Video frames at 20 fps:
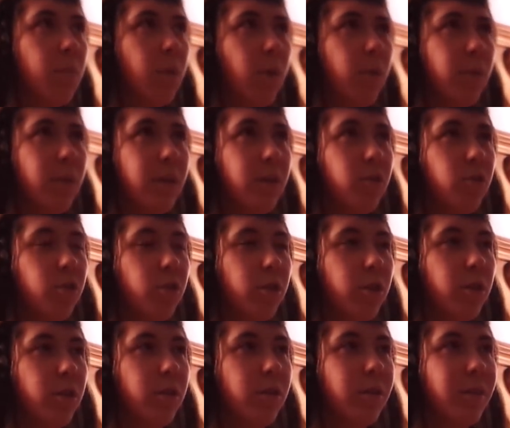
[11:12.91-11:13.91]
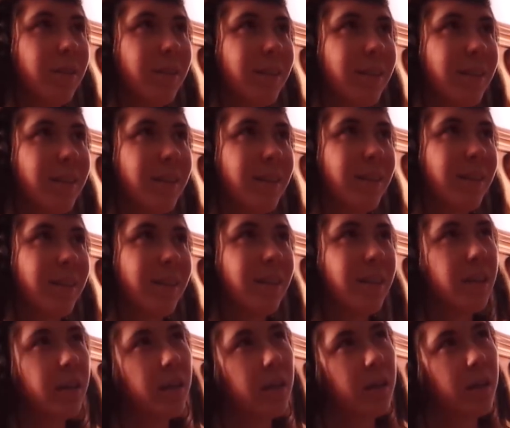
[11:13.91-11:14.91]
not really sure
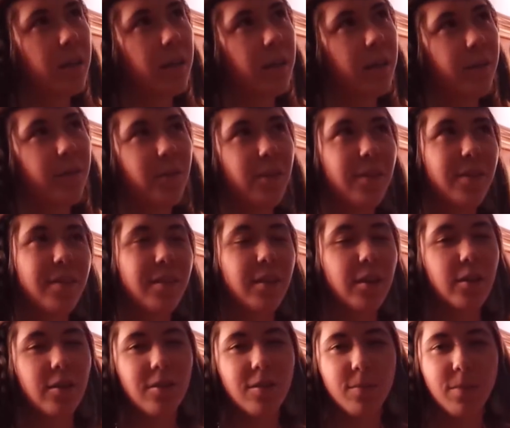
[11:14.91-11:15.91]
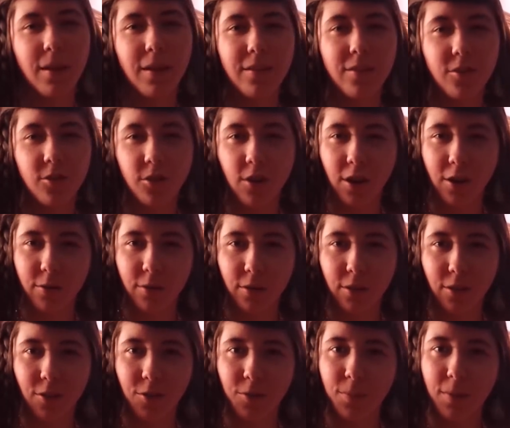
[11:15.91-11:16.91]
this is a good spell to share with
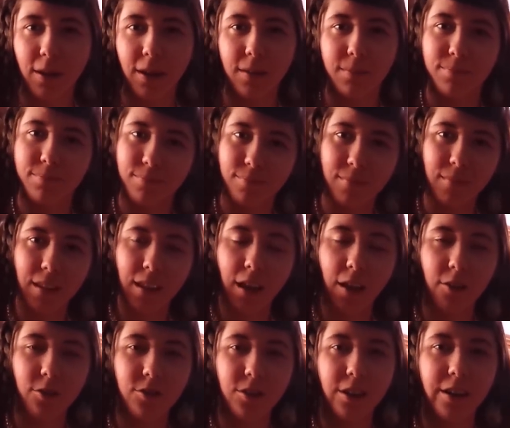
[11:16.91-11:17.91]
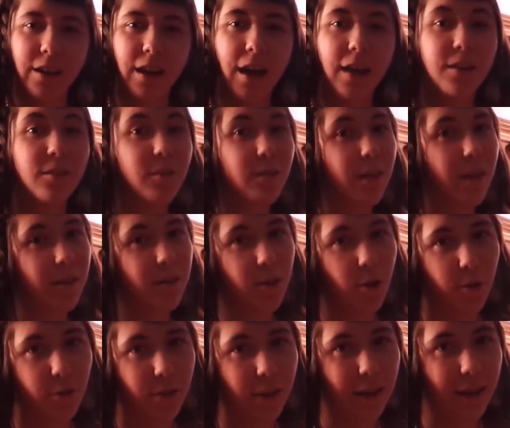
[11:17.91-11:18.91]
you, but I'll share it. I
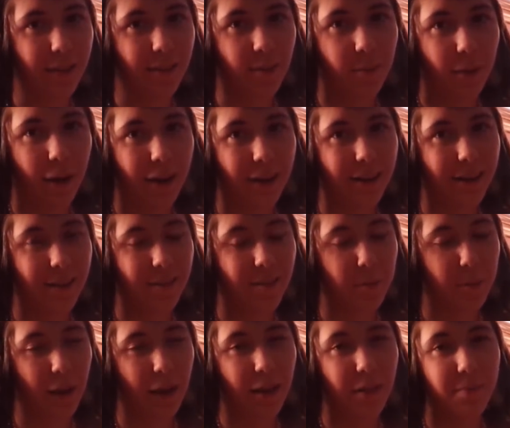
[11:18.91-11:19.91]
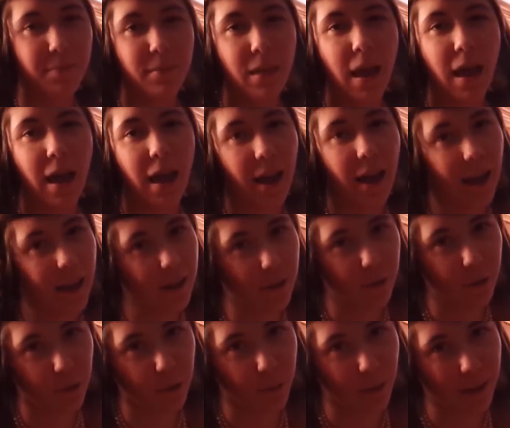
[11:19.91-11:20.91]
don't think it's a binding spell. I
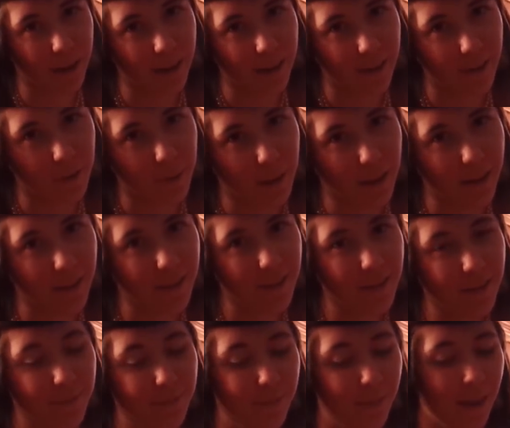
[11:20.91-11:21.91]
don't do binding spells.